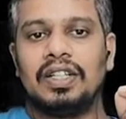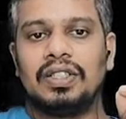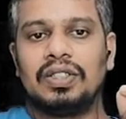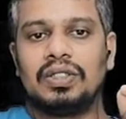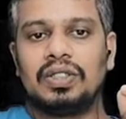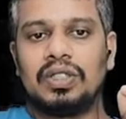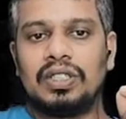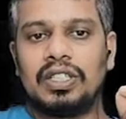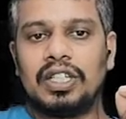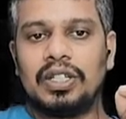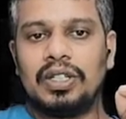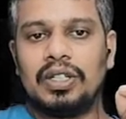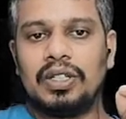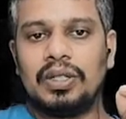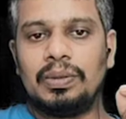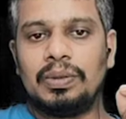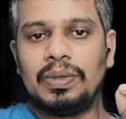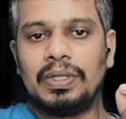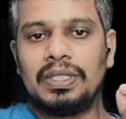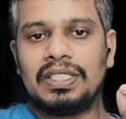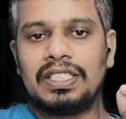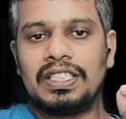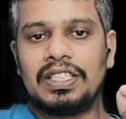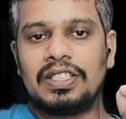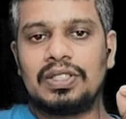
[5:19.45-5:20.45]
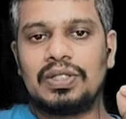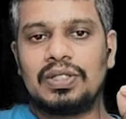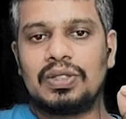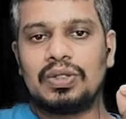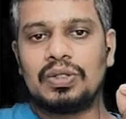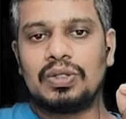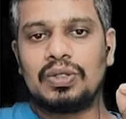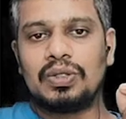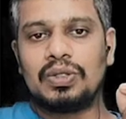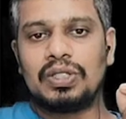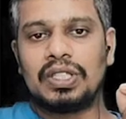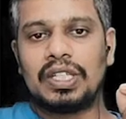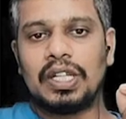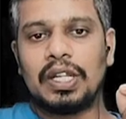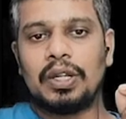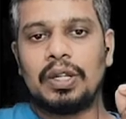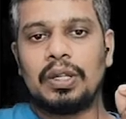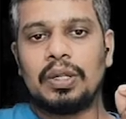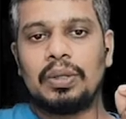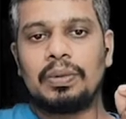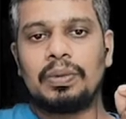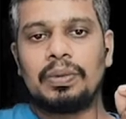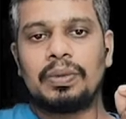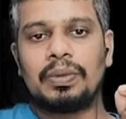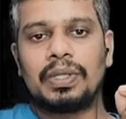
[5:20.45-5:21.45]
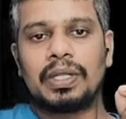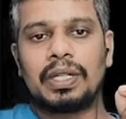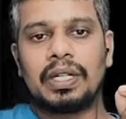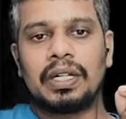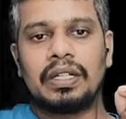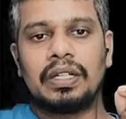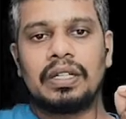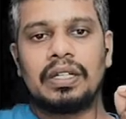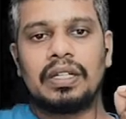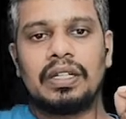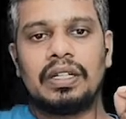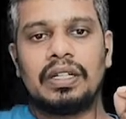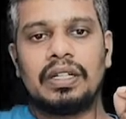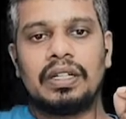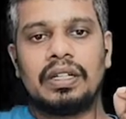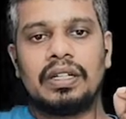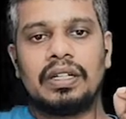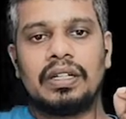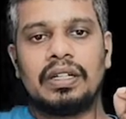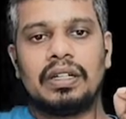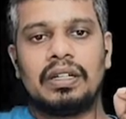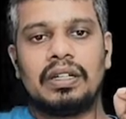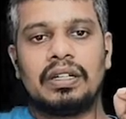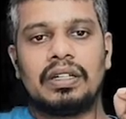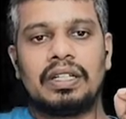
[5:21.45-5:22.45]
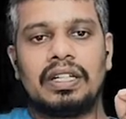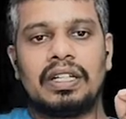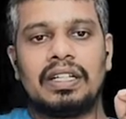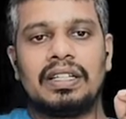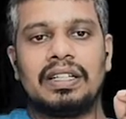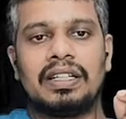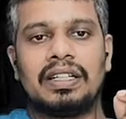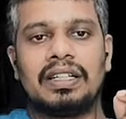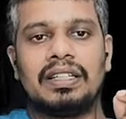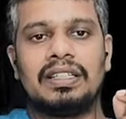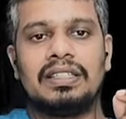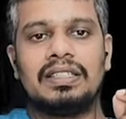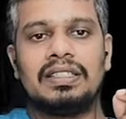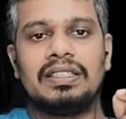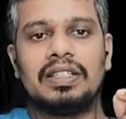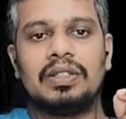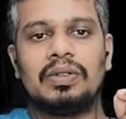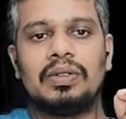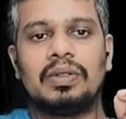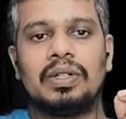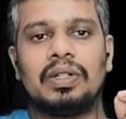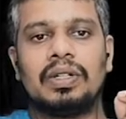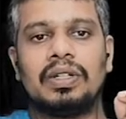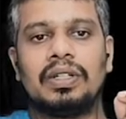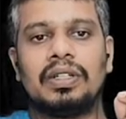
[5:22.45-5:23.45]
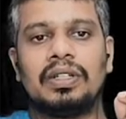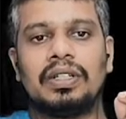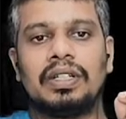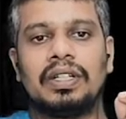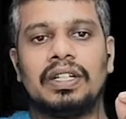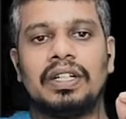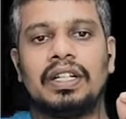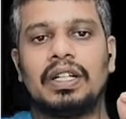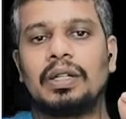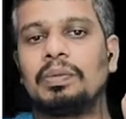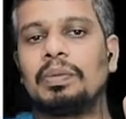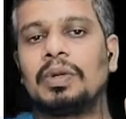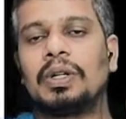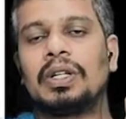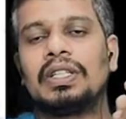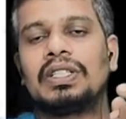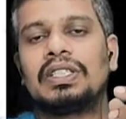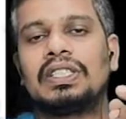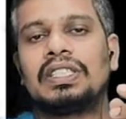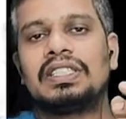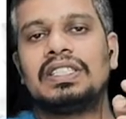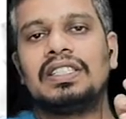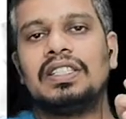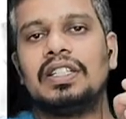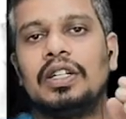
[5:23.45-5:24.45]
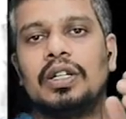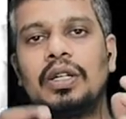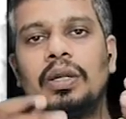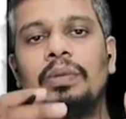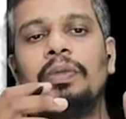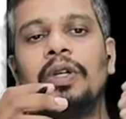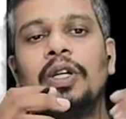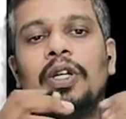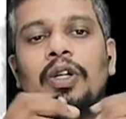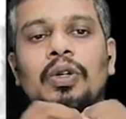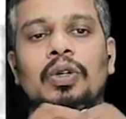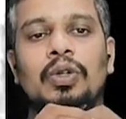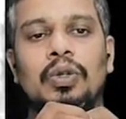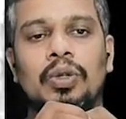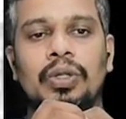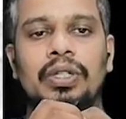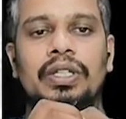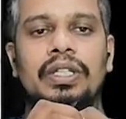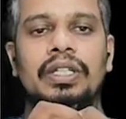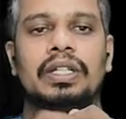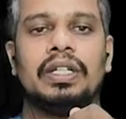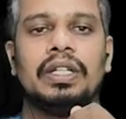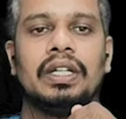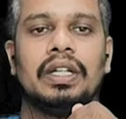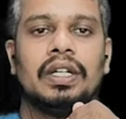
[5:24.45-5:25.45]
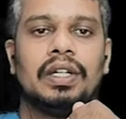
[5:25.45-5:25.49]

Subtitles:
So 10 to the power 6 to 10 to the power 10 hertz, the ionic polarization, it will be good.